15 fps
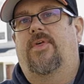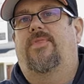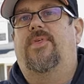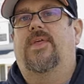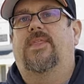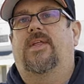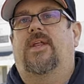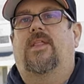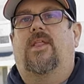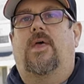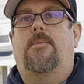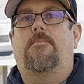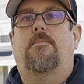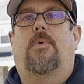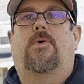The thing that I
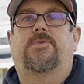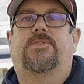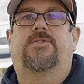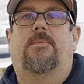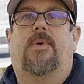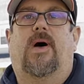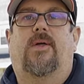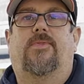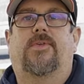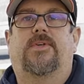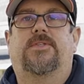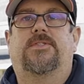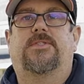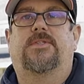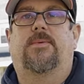like most about
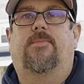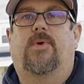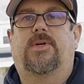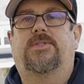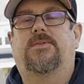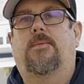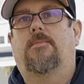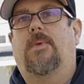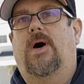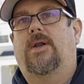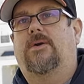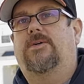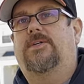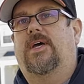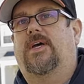this is it brings the
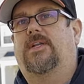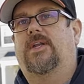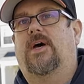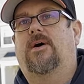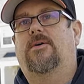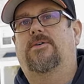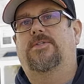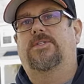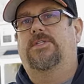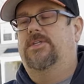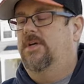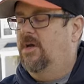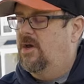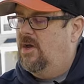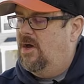modern
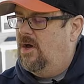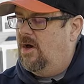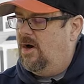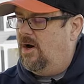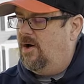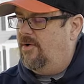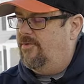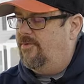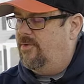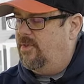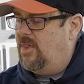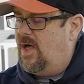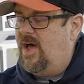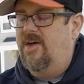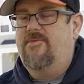technology of
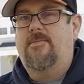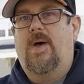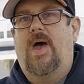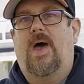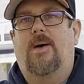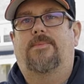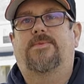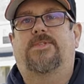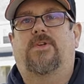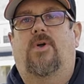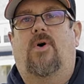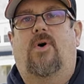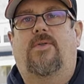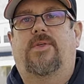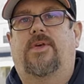live maps and
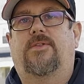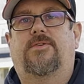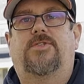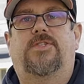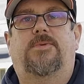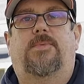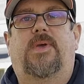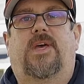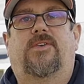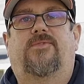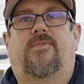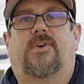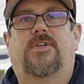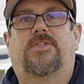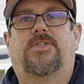all the other
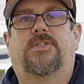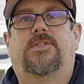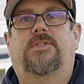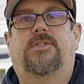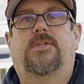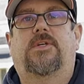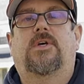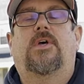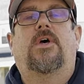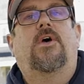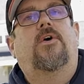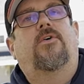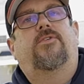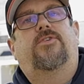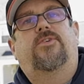GPS function
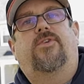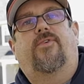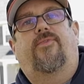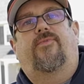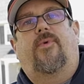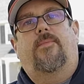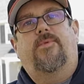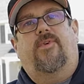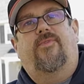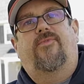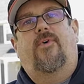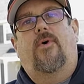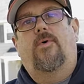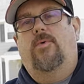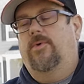to your from your
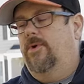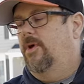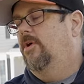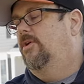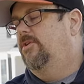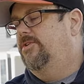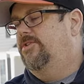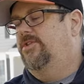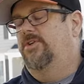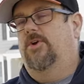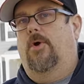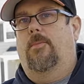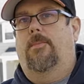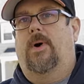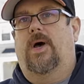phone to
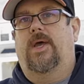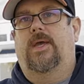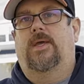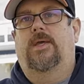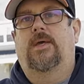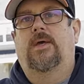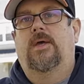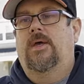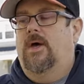your bike.